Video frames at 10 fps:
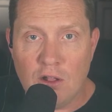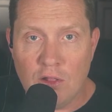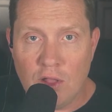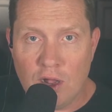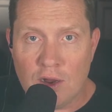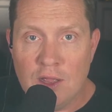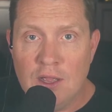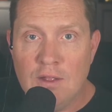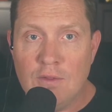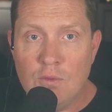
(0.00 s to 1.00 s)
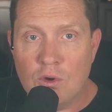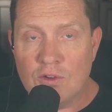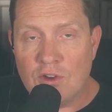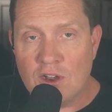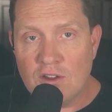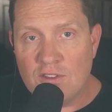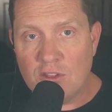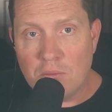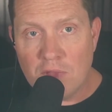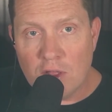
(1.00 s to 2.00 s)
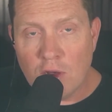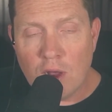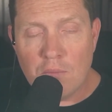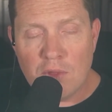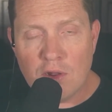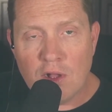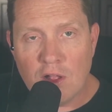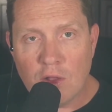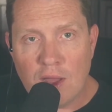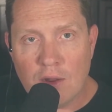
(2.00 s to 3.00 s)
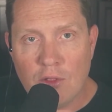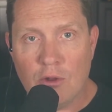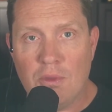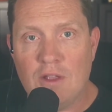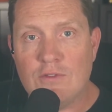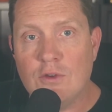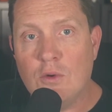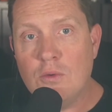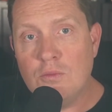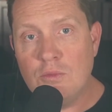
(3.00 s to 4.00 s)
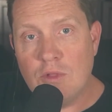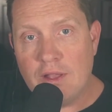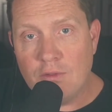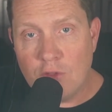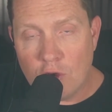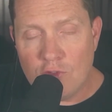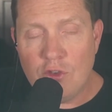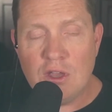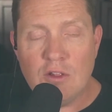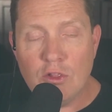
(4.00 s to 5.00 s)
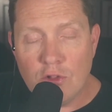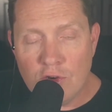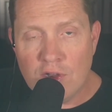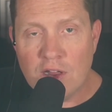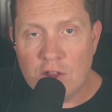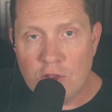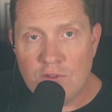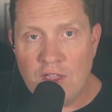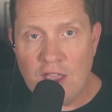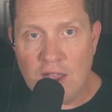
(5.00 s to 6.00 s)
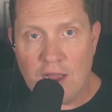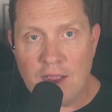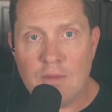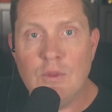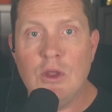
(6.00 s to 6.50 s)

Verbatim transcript: along we're starting to see the middle middle hollow out a little bit so like those who can learn how to use ai